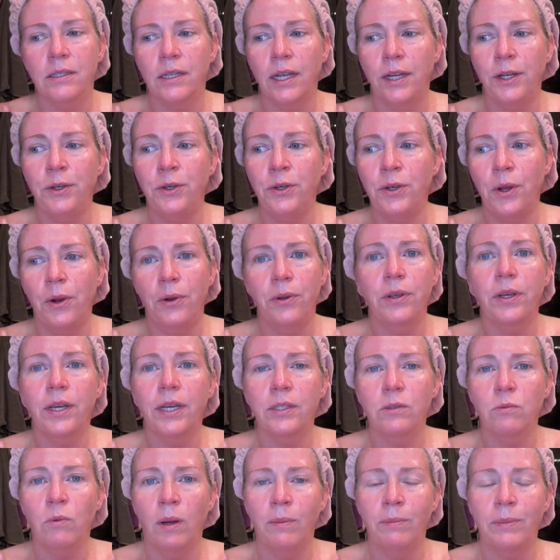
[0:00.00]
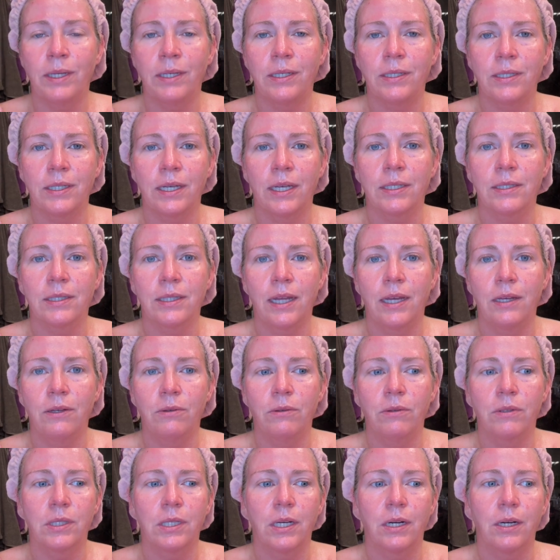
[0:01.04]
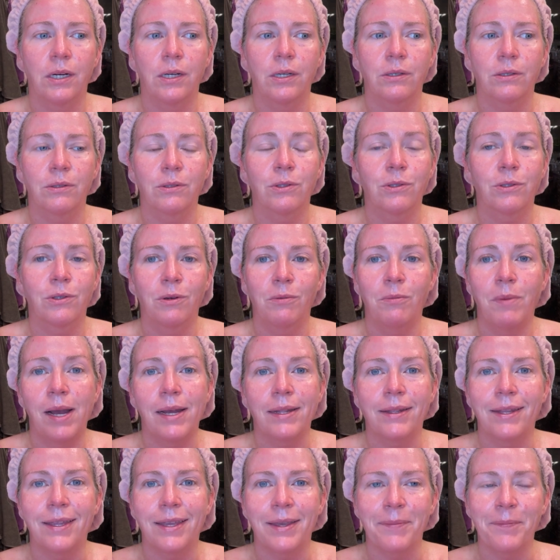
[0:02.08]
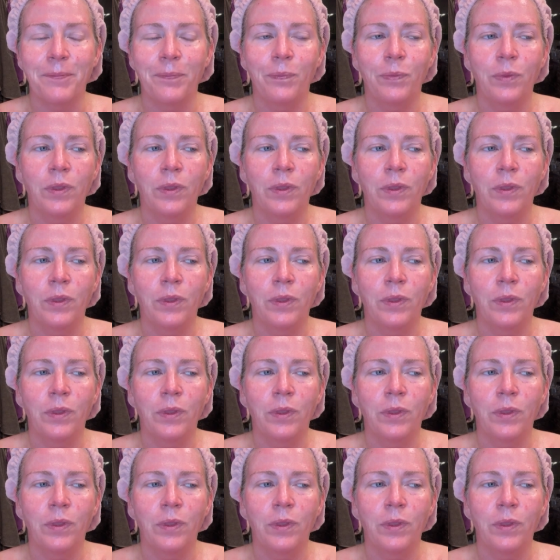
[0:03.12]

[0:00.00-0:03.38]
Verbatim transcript: I know you guys want me to test that Ussera so badly.